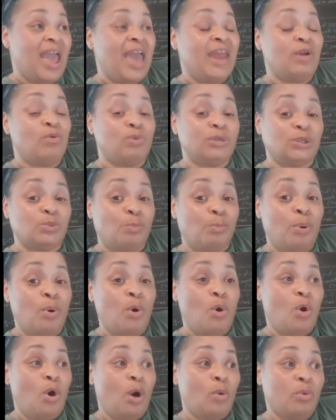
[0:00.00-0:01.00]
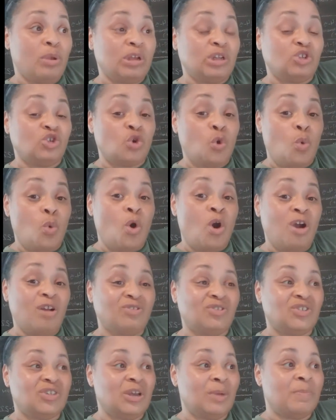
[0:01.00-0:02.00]
and it was pouring
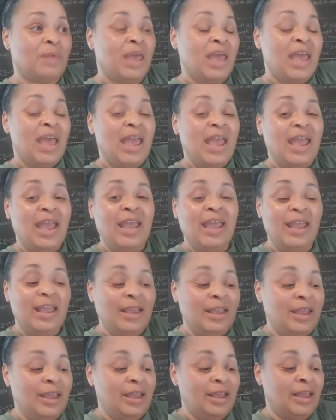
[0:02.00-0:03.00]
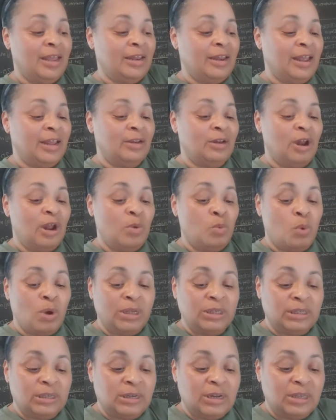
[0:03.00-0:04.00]
towards them he it, it, it
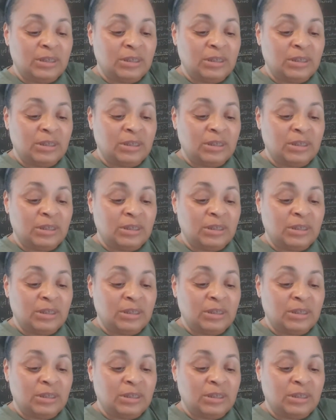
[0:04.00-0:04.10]
wasn't